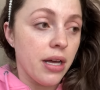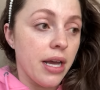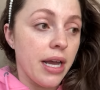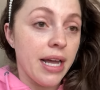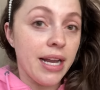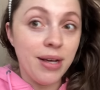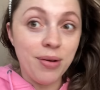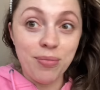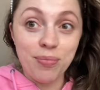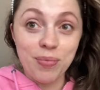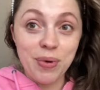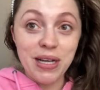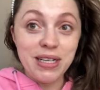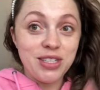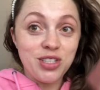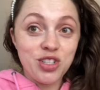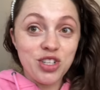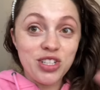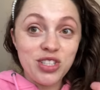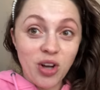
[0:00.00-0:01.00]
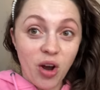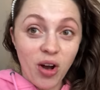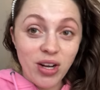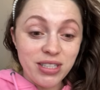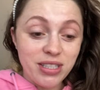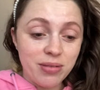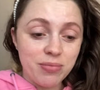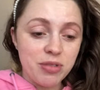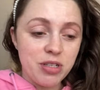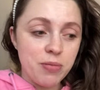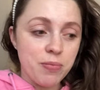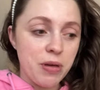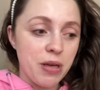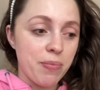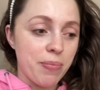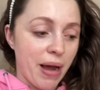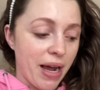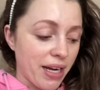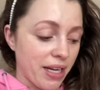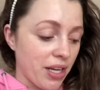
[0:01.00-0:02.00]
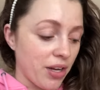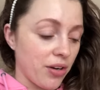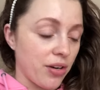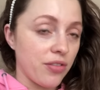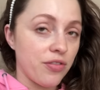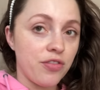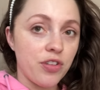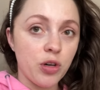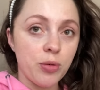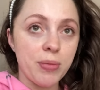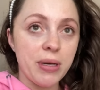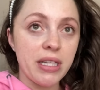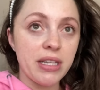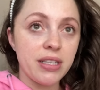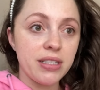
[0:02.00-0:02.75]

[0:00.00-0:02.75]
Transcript: it's just awesome to be back here and filming.